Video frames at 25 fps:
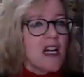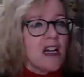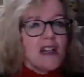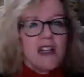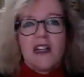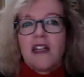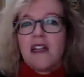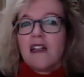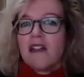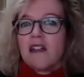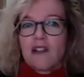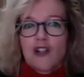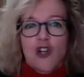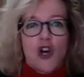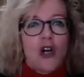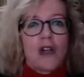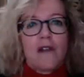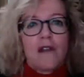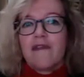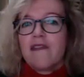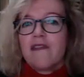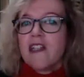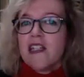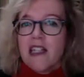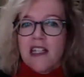in a
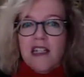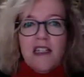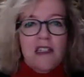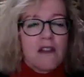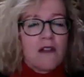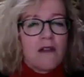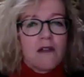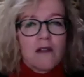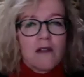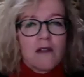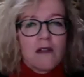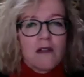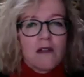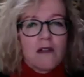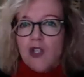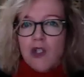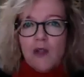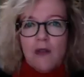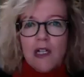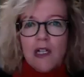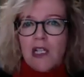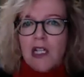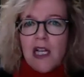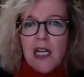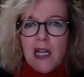conflict, you know,
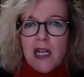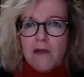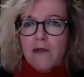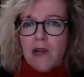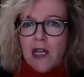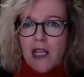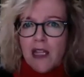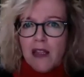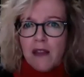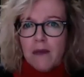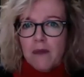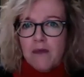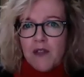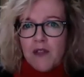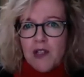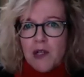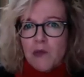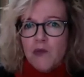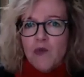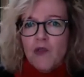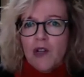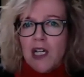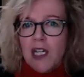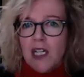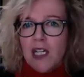struggling with
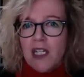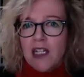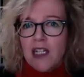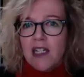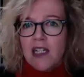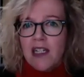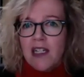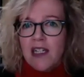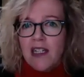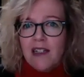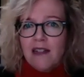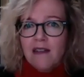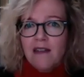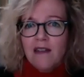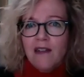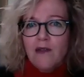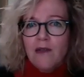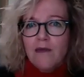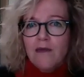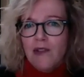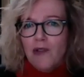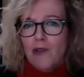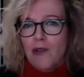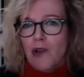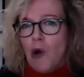someone, and
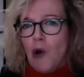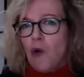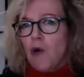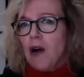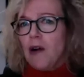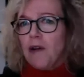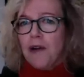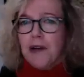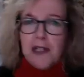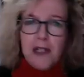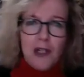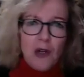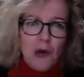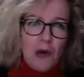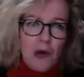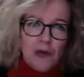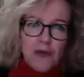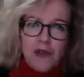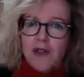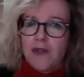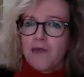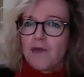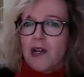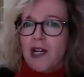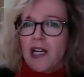you know how it
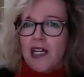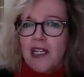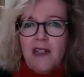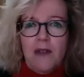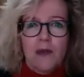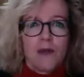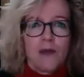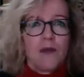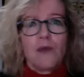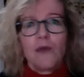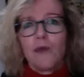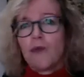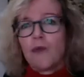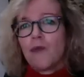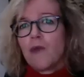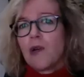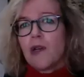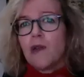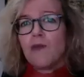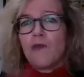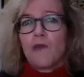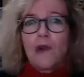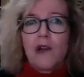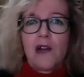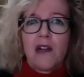goes, right? One
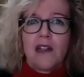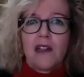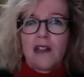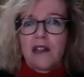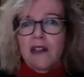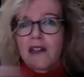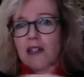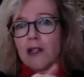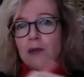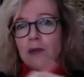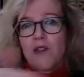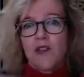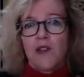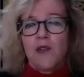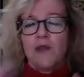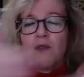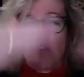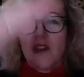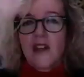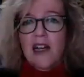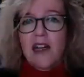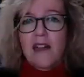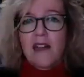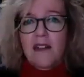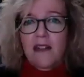word comes to
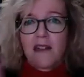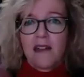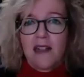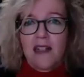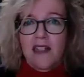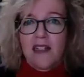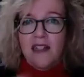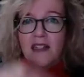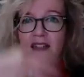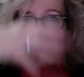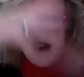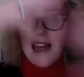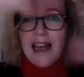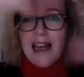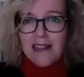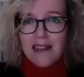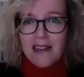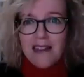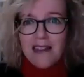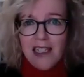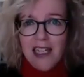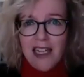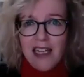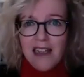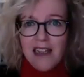the other and it's
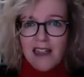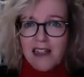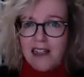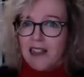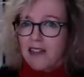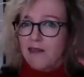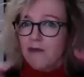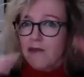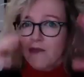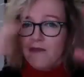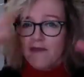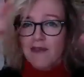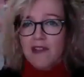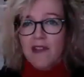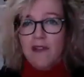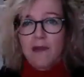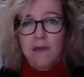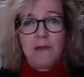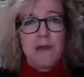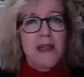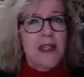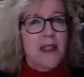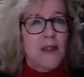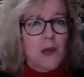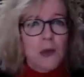escalating and we feel
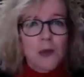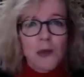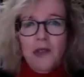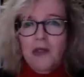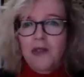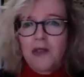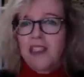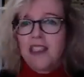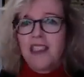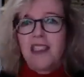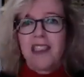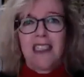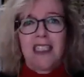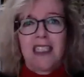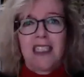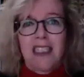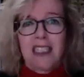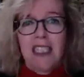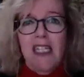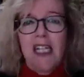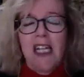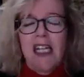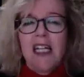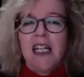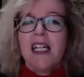miserable
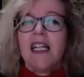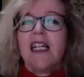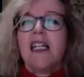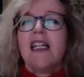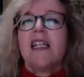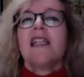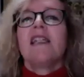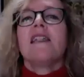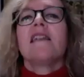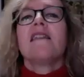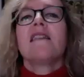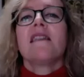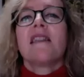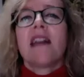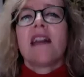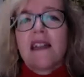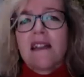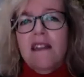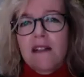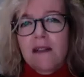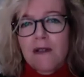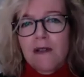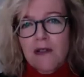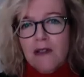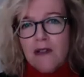and that's
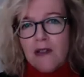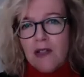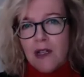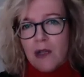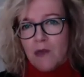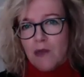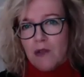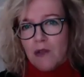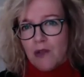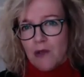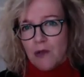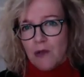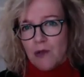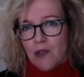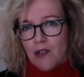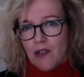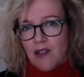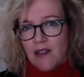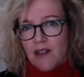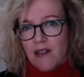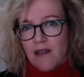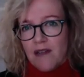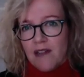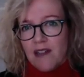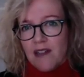our
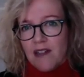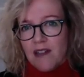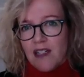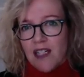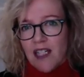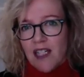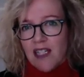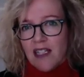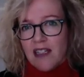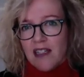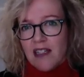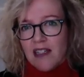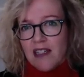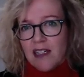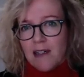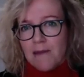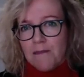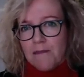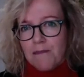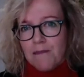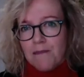saboteurs interacting.